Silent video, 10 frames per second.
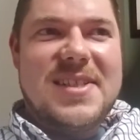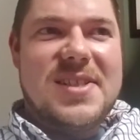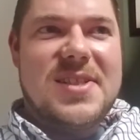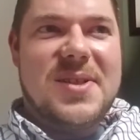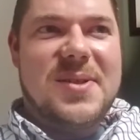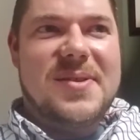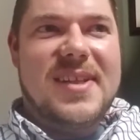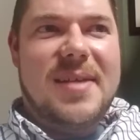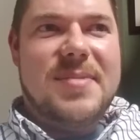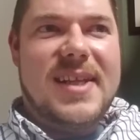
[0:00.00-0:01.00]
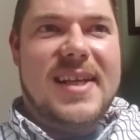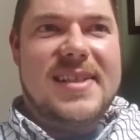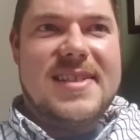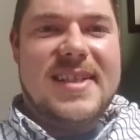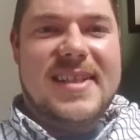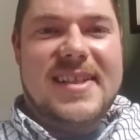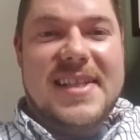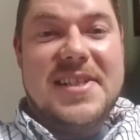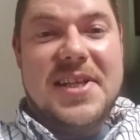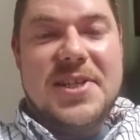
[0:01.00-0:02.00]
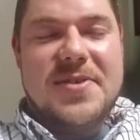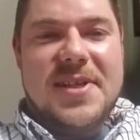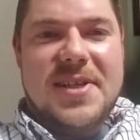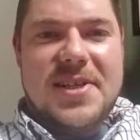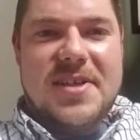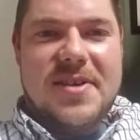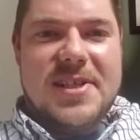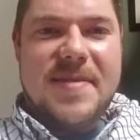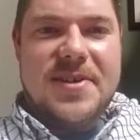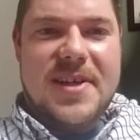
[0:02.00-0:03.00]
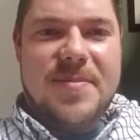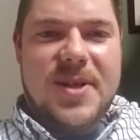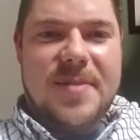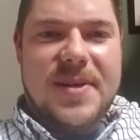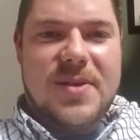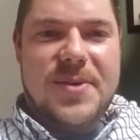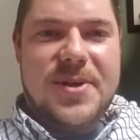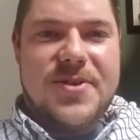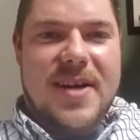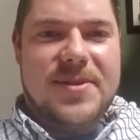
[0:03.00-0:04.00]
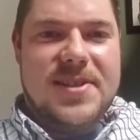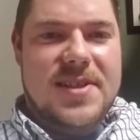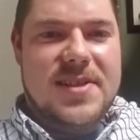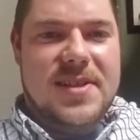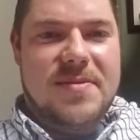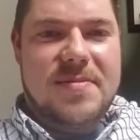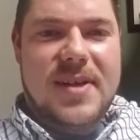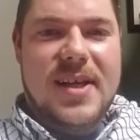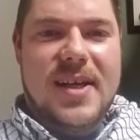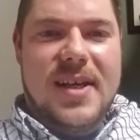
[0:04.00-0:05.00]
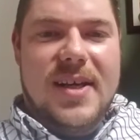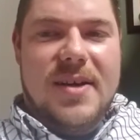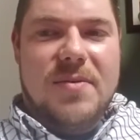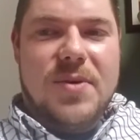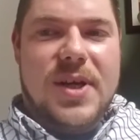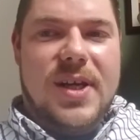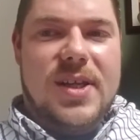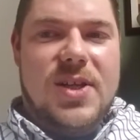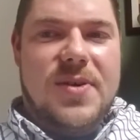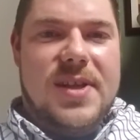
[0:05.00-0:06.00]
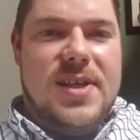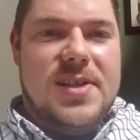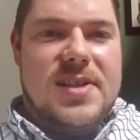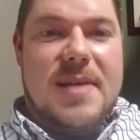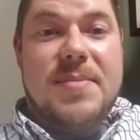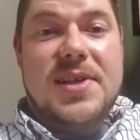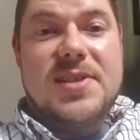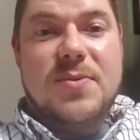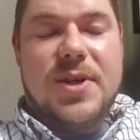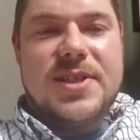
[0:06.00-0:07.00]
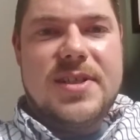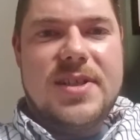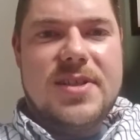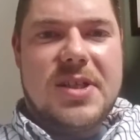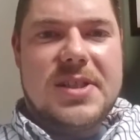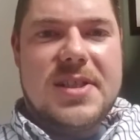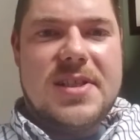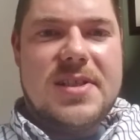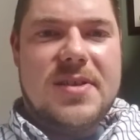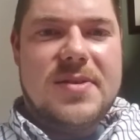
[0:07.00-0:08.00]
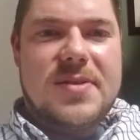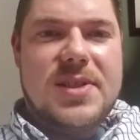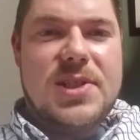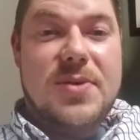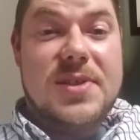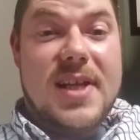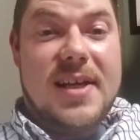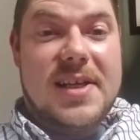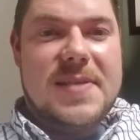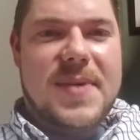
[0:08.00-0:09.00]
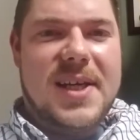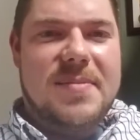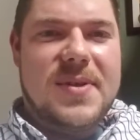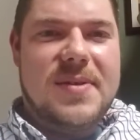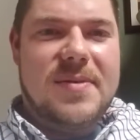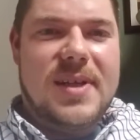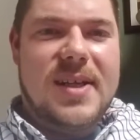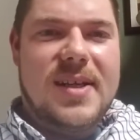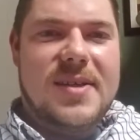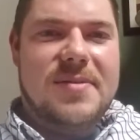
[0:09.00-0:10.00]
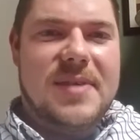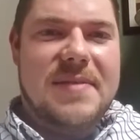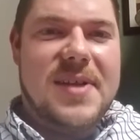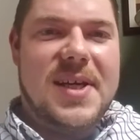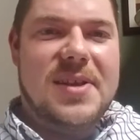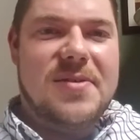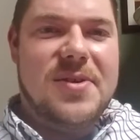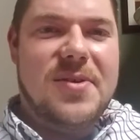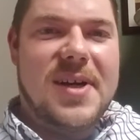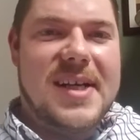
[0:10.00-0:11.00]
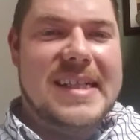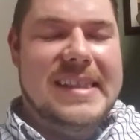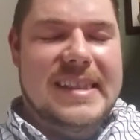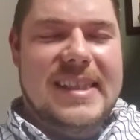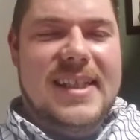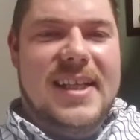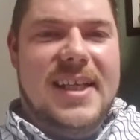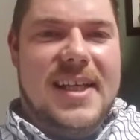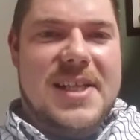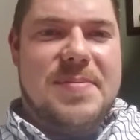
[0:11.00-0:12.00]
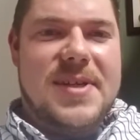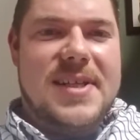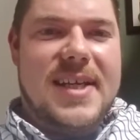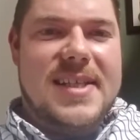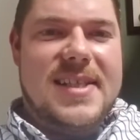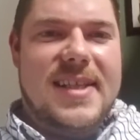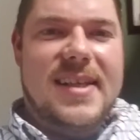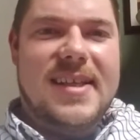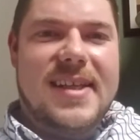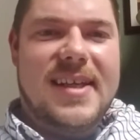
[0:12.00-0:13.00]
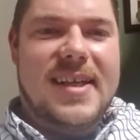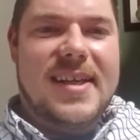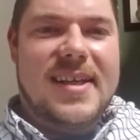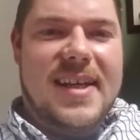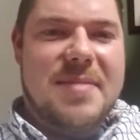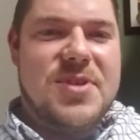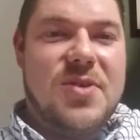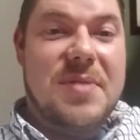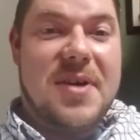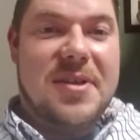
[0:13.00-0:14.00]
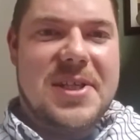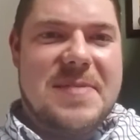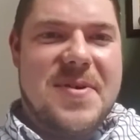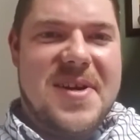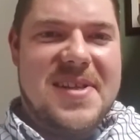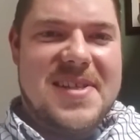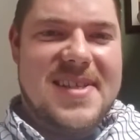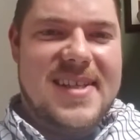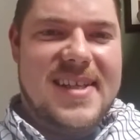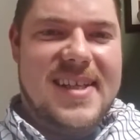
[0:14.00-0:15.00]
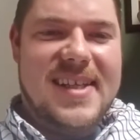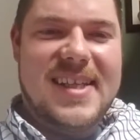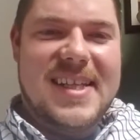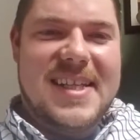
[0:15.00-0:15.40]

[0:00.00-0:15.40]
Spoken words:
So, but that's the nature of the industry, especially coming up on the winter travel season and working in the Northeast. I'm based in Washington, Dulles, so the snow's not as bad, but when I fly in through Newark, it gets pretty dicey, and I'm sure we've all experienced the